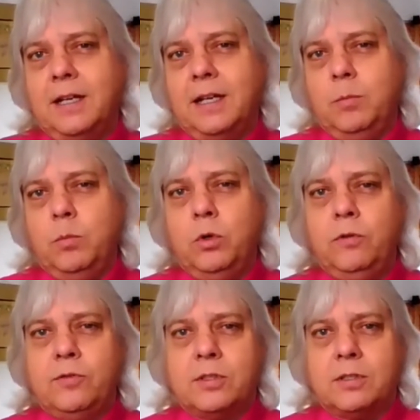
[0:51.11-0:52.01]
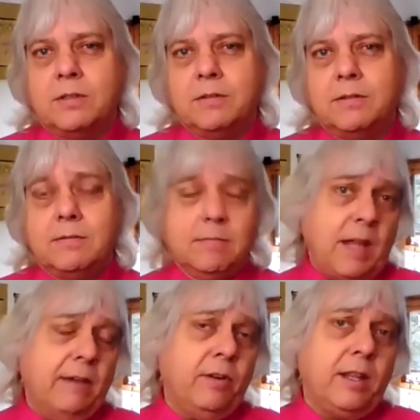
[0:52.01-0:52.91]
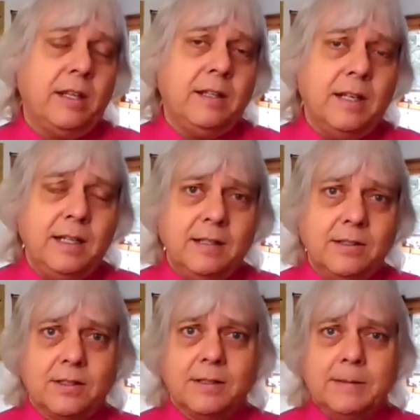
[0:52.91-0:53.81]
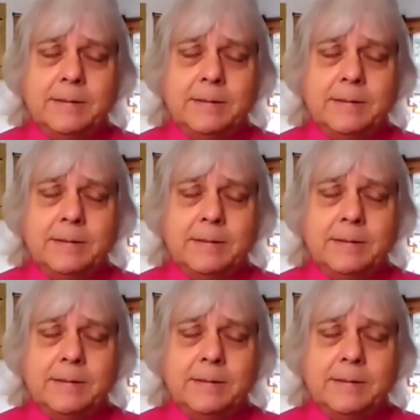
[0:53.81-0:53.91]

and it moves everything that is.